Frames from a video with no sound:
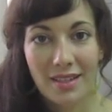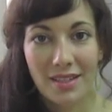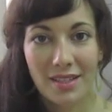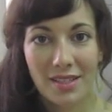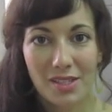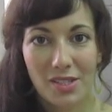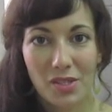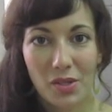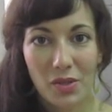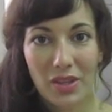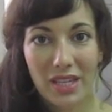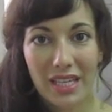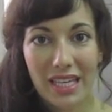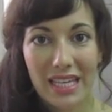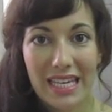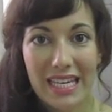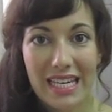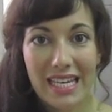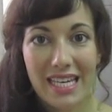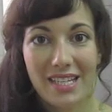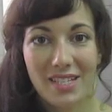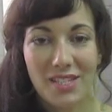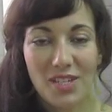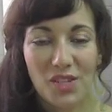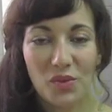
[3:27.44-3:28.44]
So the
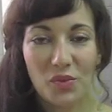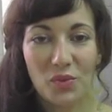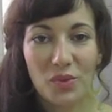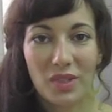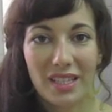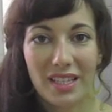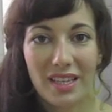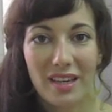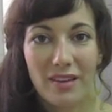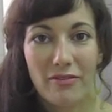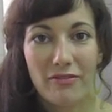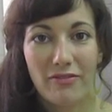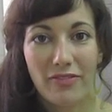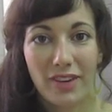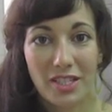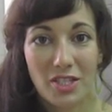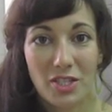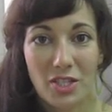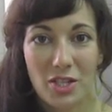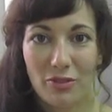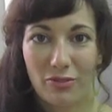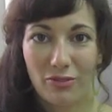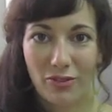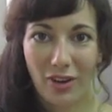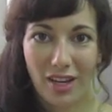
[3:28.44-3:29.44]
key to really
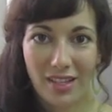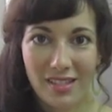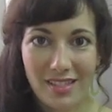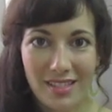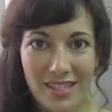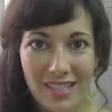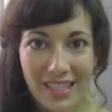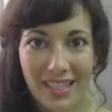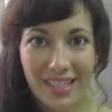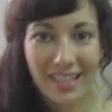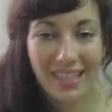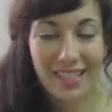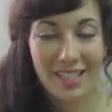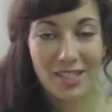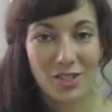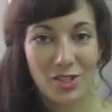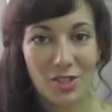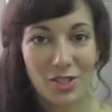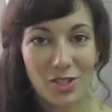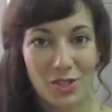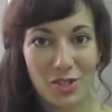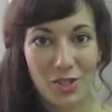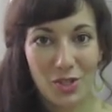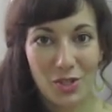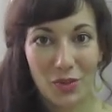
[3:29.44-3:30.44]
fudgy frosting is
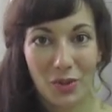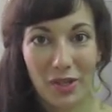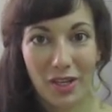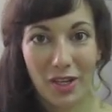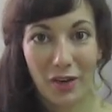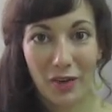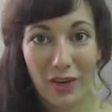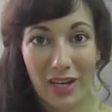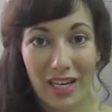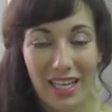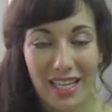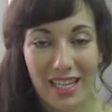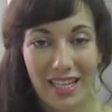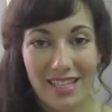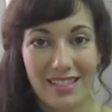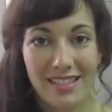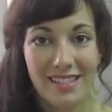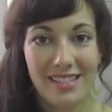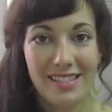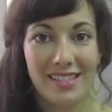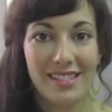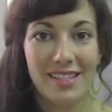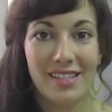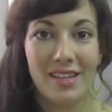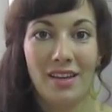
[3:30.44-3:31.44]
just 2
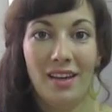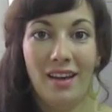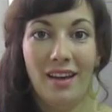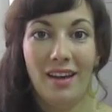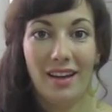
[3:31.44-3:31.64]
ingredients: